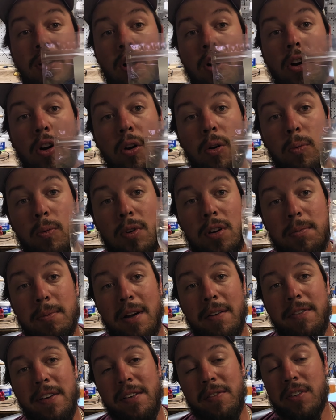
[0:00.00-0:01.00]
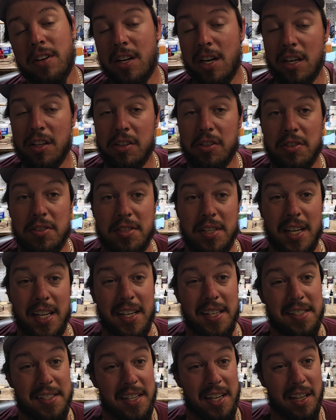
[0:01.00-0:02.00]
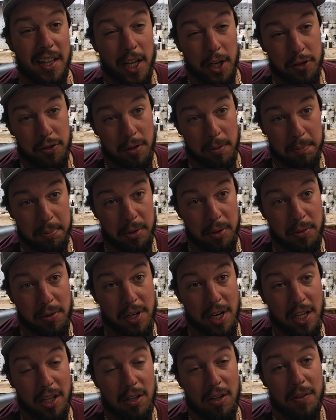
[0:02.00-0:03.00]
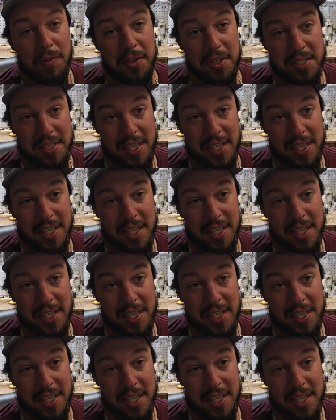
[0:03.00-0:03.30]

are one of my favorite colors. It is the electric blue color of the